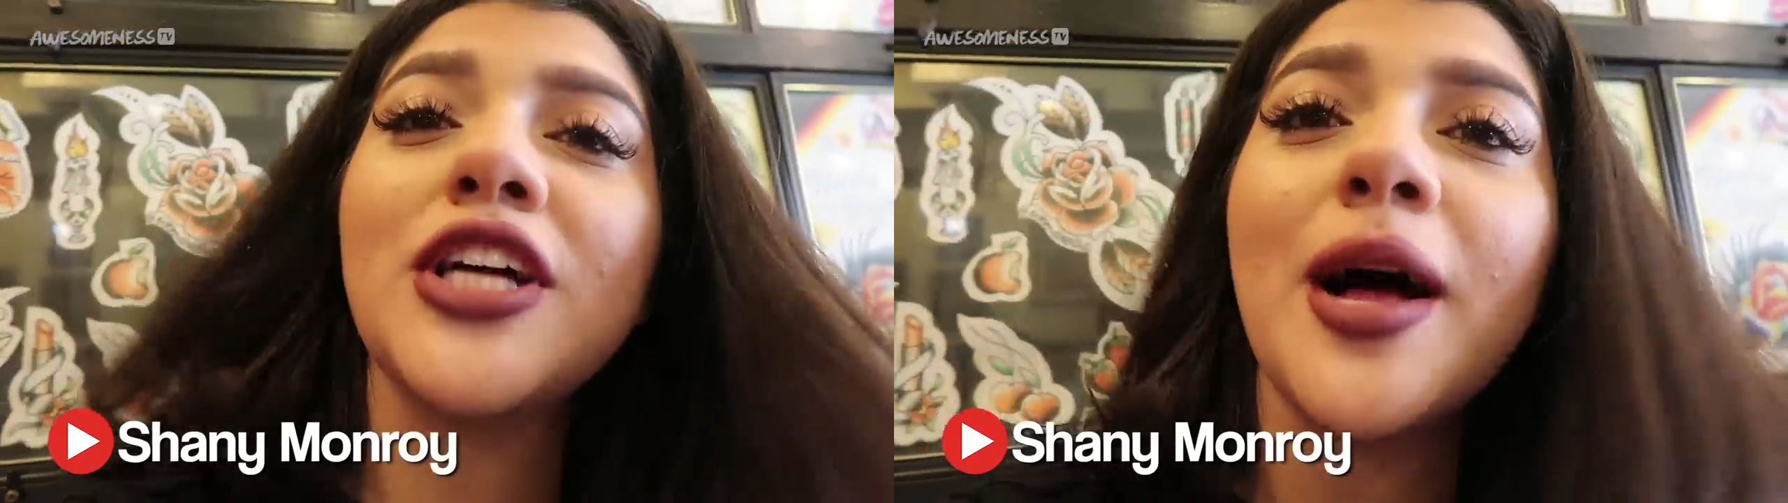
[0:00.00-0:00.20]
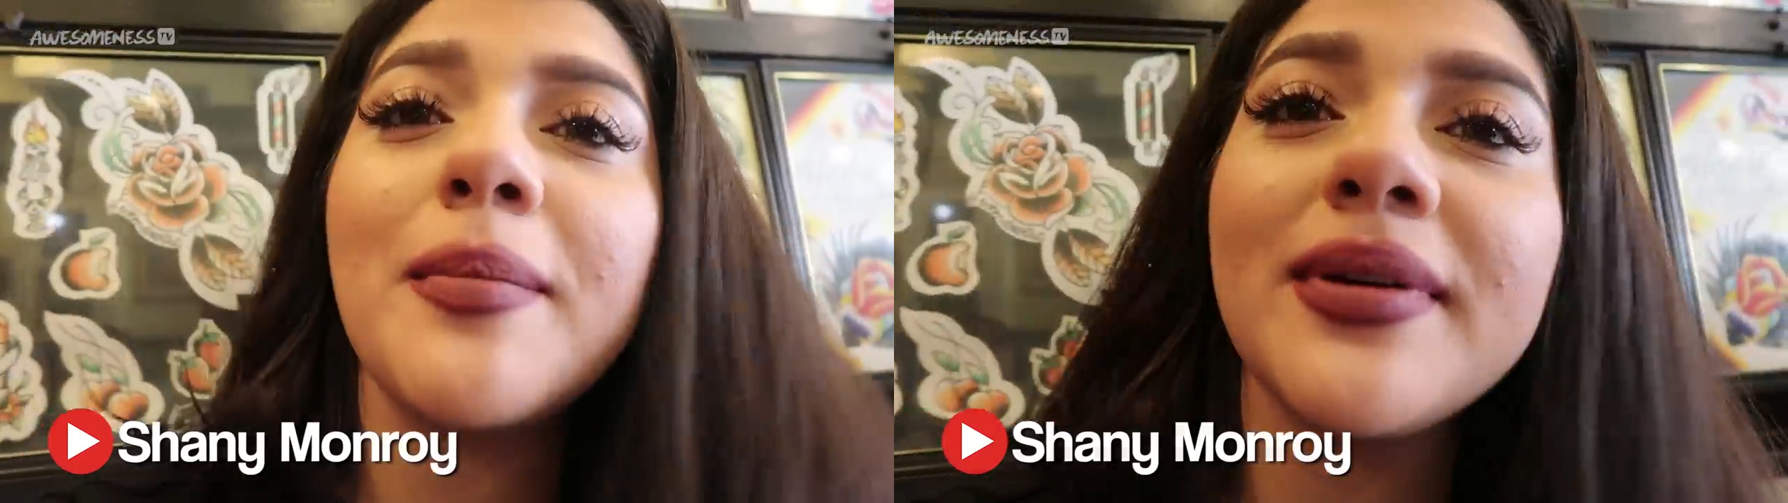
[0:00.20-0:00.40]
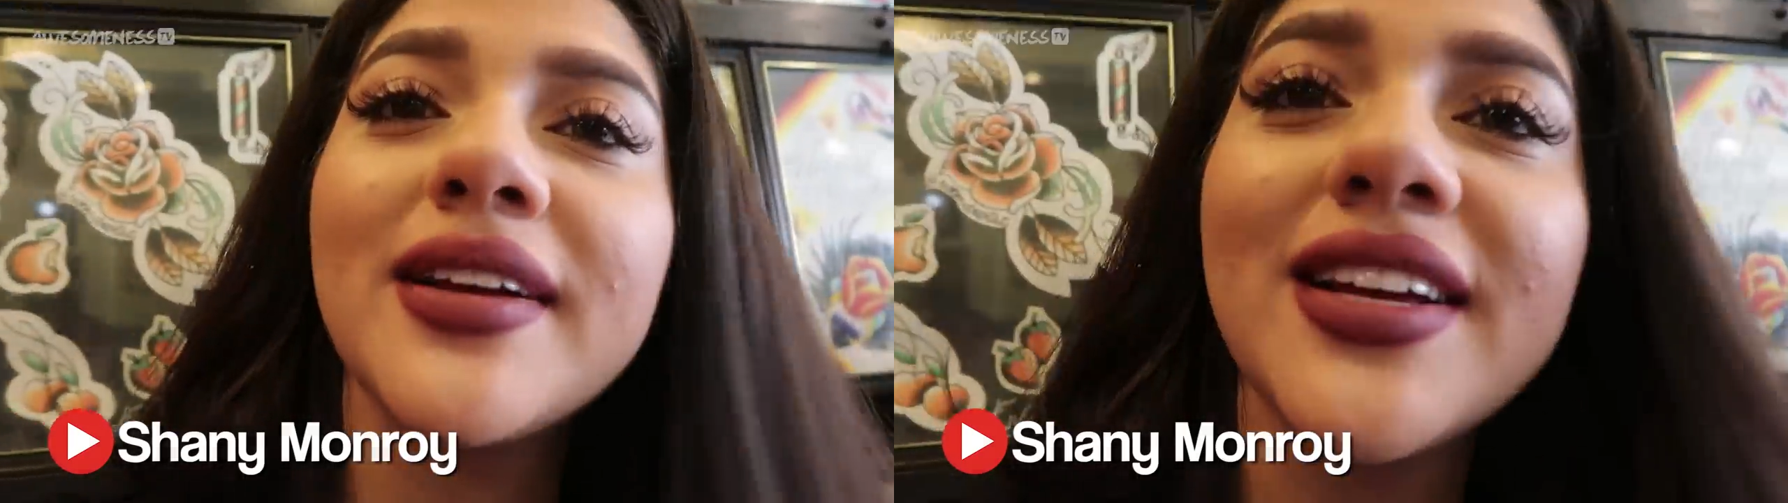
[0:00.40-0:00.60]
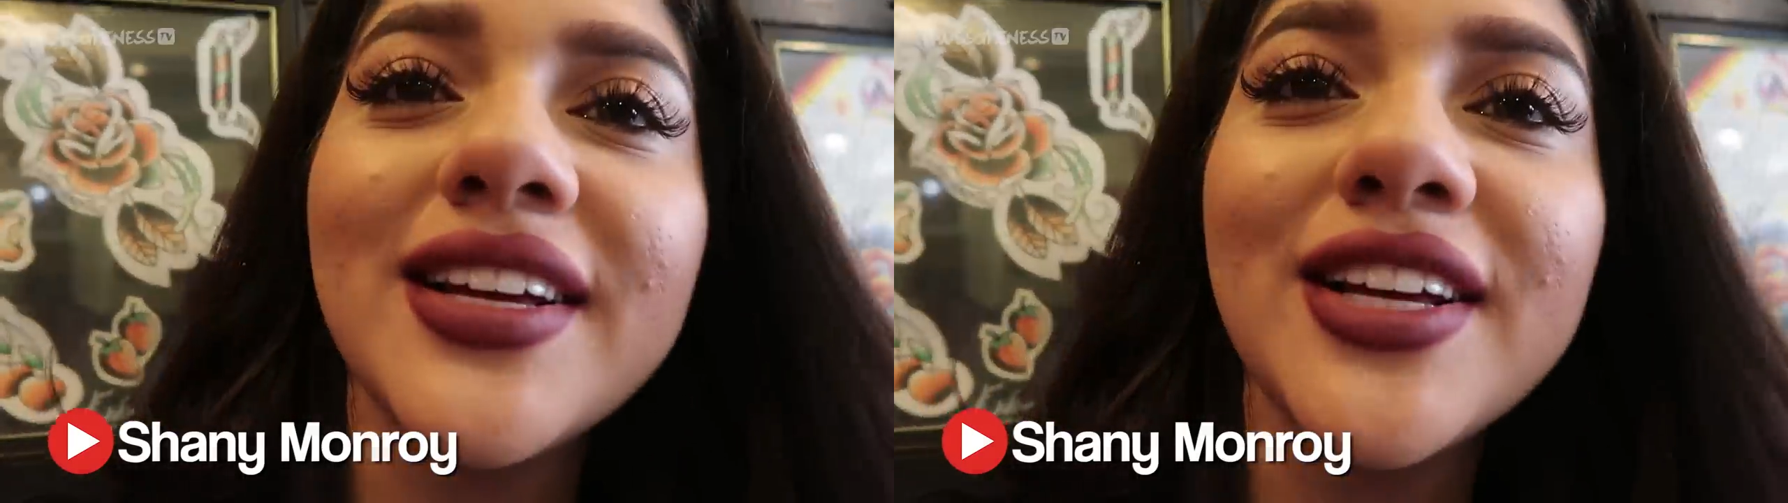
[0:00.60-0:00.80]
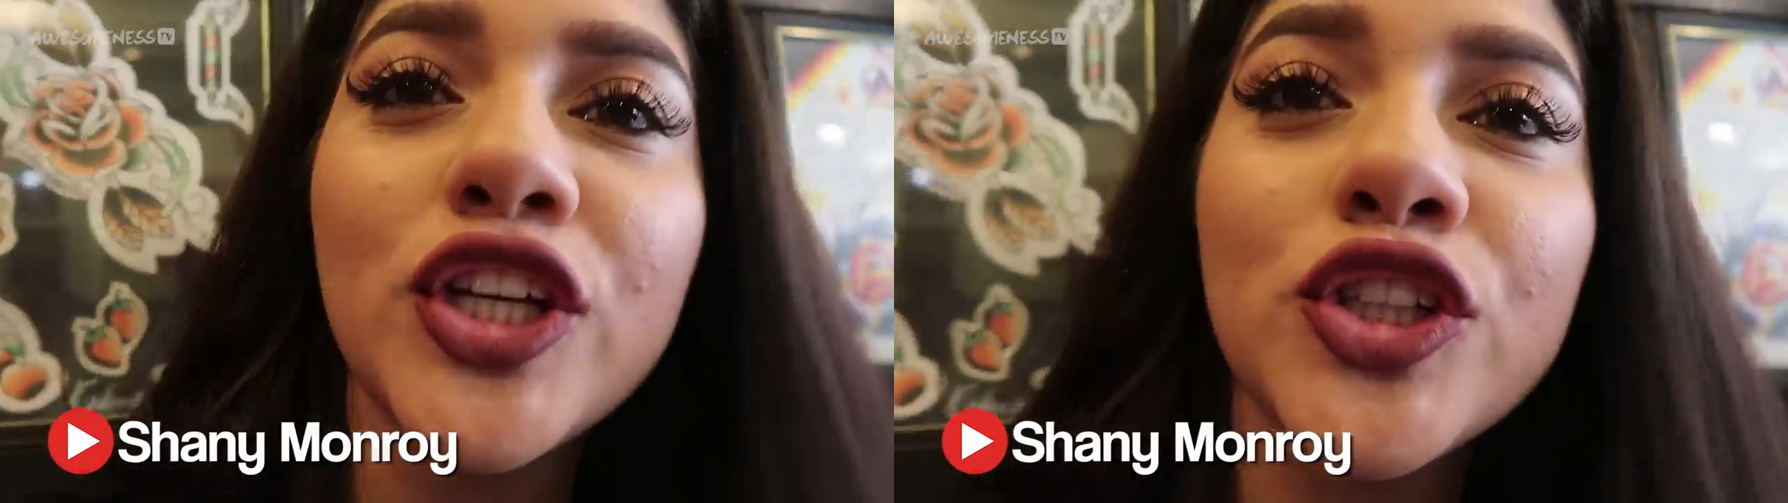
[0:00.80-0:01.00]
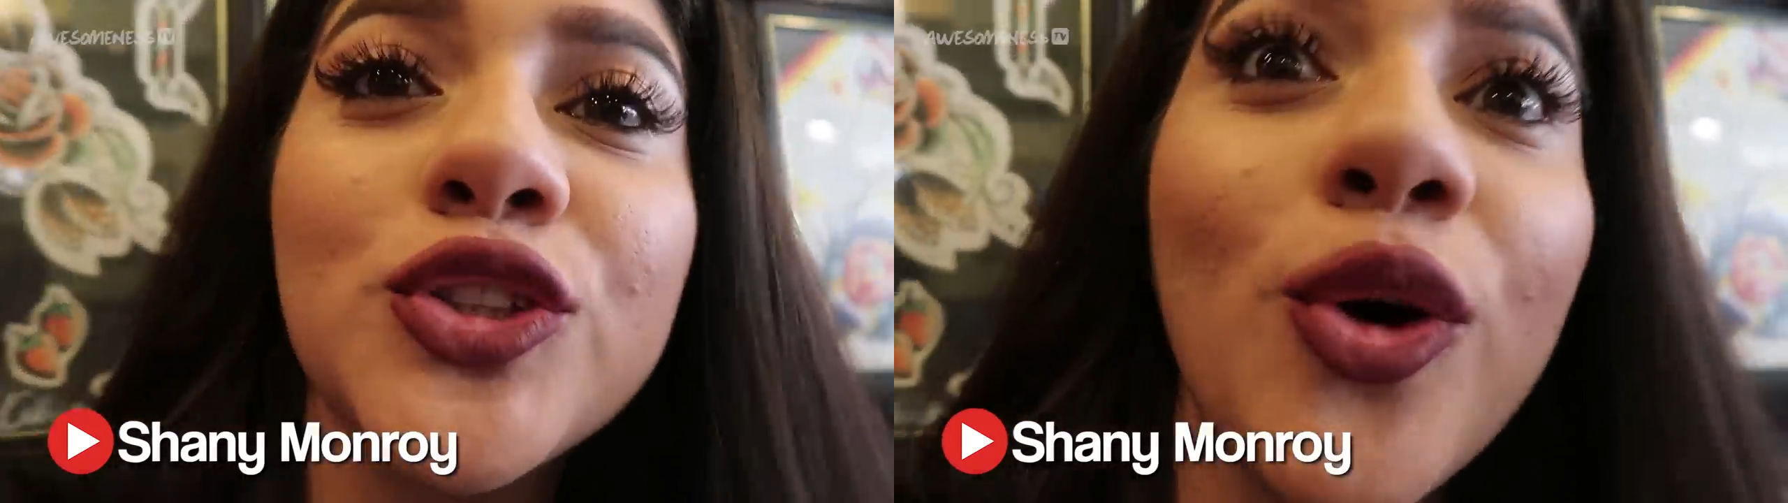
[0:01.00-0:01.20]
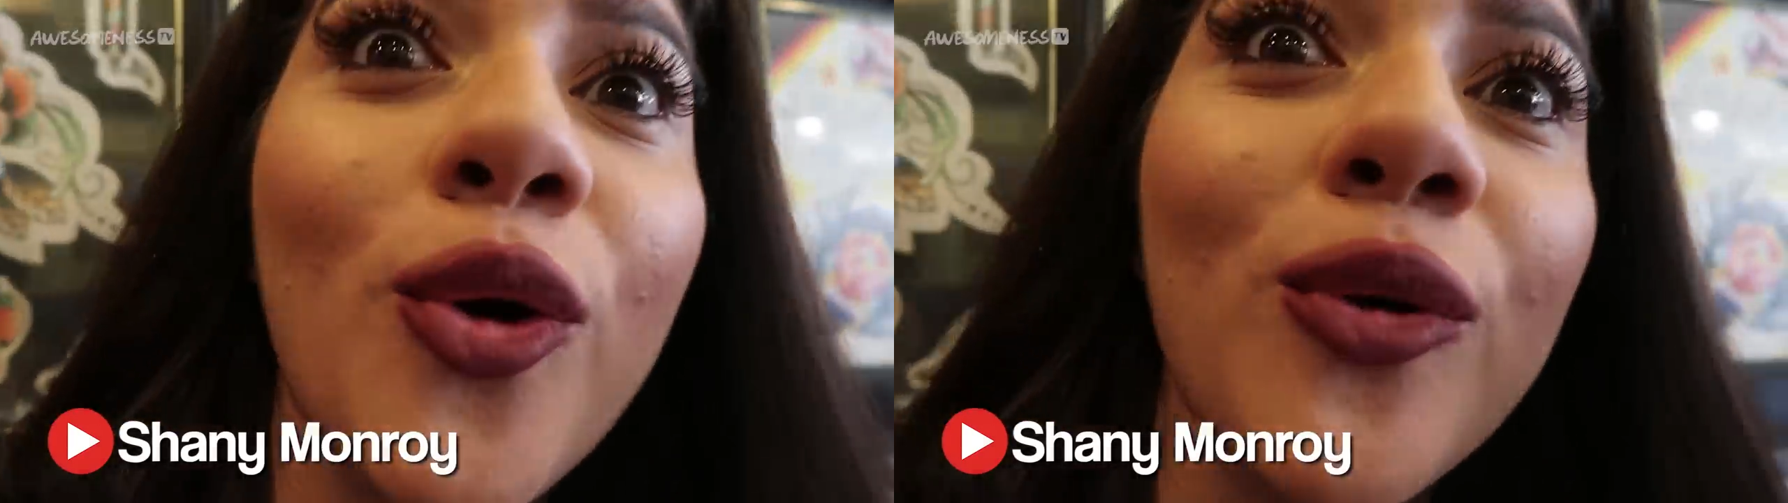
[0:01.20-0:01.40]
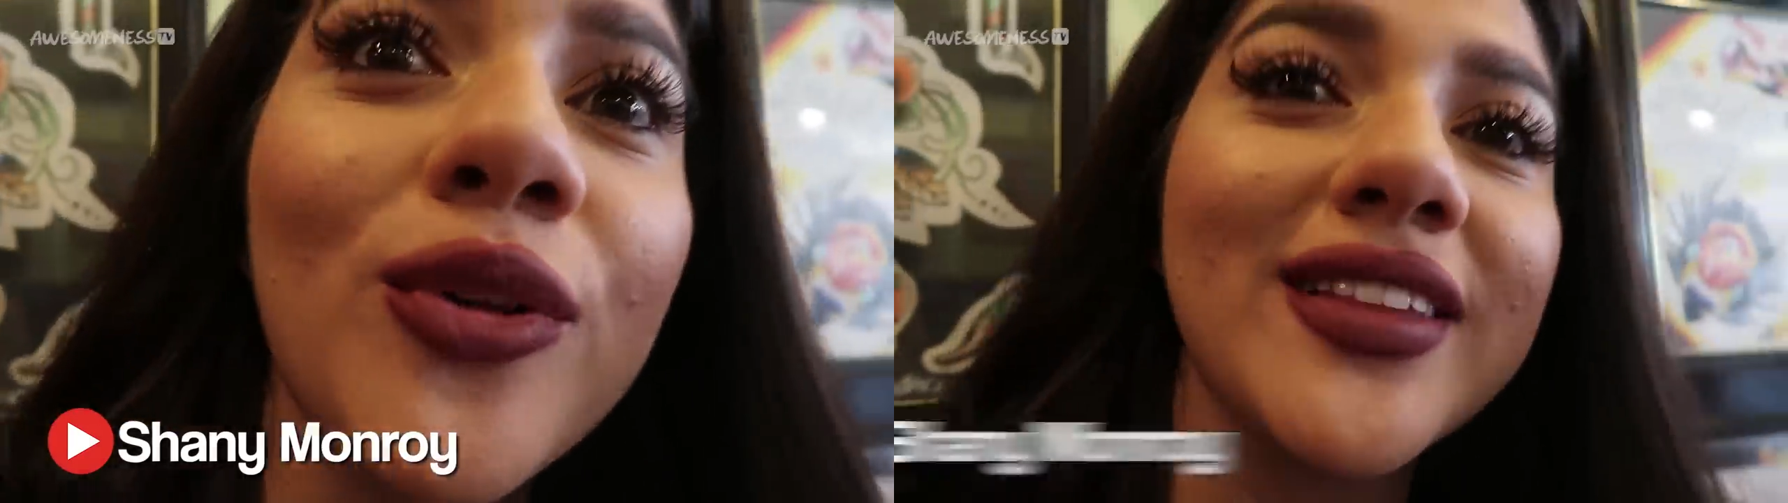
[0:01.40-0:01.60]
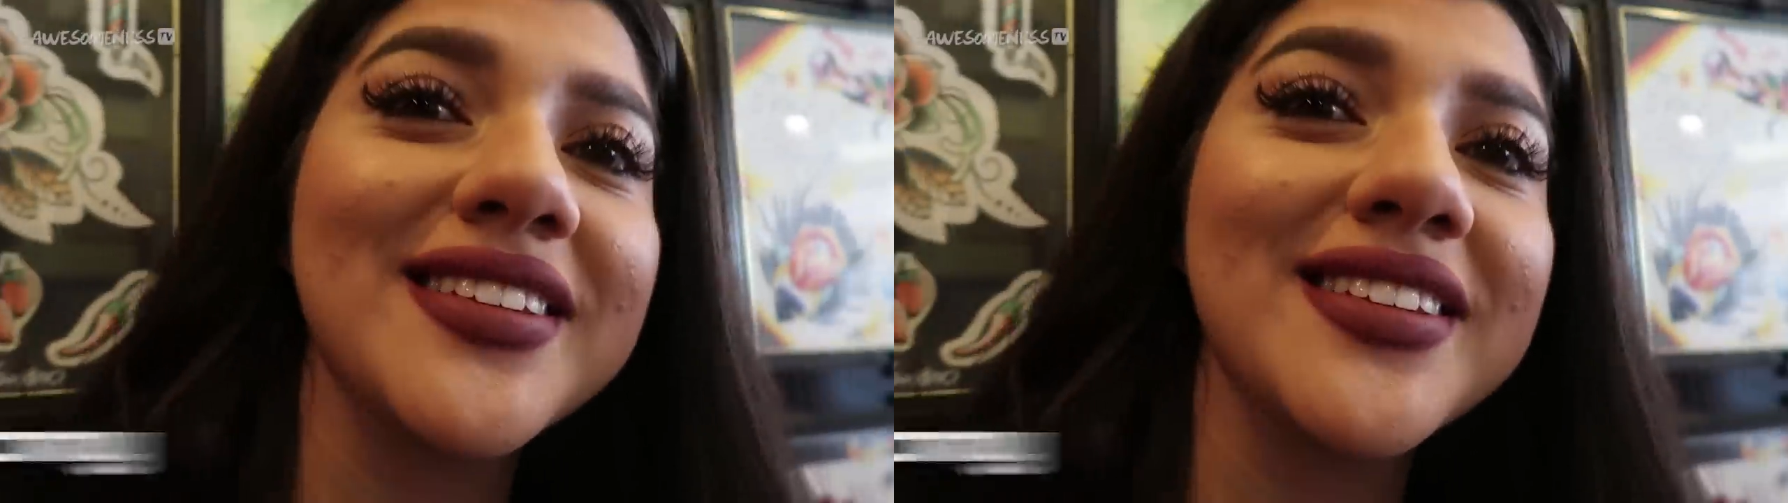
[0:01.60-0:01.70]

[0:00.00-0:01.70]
shop, so